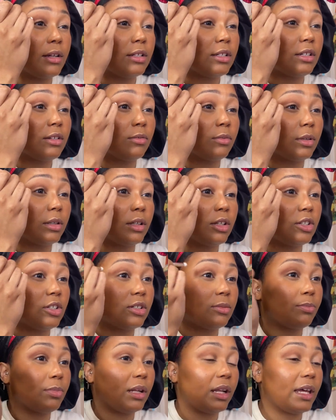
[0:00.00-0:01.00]
to really
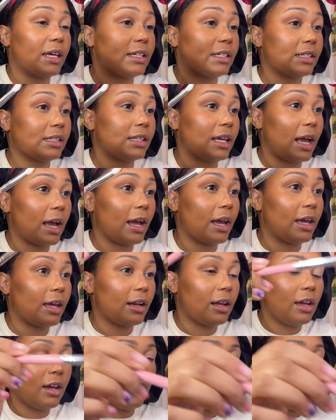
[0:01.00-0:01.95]
just place that